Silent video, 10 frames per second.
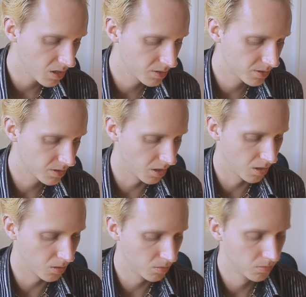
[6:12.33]

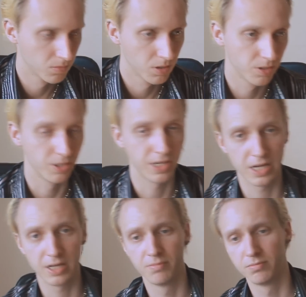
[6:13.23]
So you
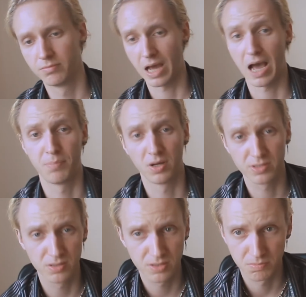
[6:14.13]
need ab
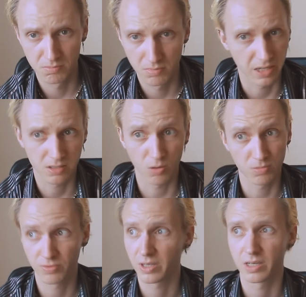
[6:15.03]
muscles. Like,
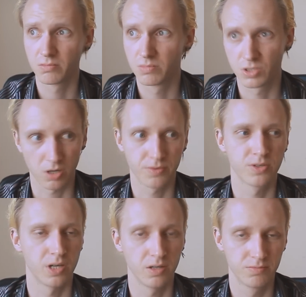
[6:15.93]
don't fucking starve
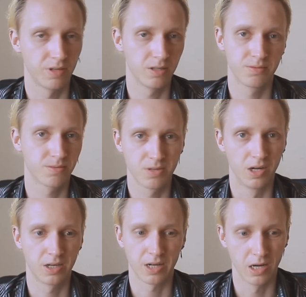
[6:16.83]
yourself. That's
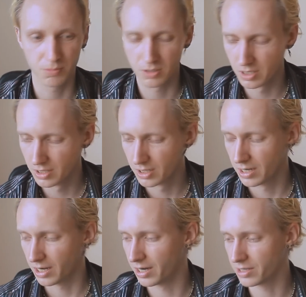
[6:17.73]
not gonna help.
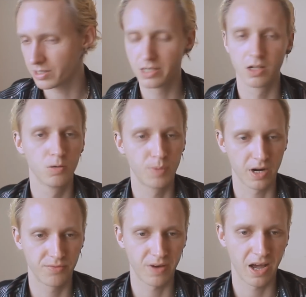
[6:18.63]
You need low
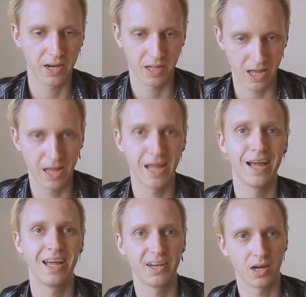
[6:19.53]
body fat
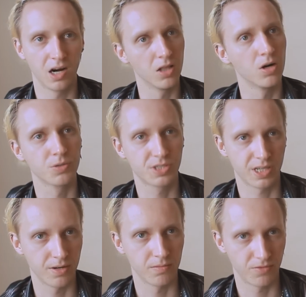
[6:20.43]
and a low
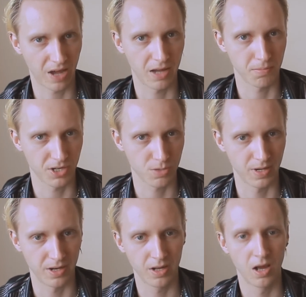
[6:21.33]
skin fat
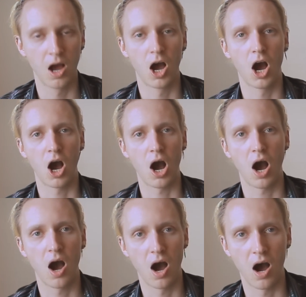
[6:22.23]
measurement.
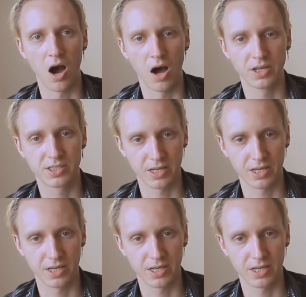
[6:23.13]
On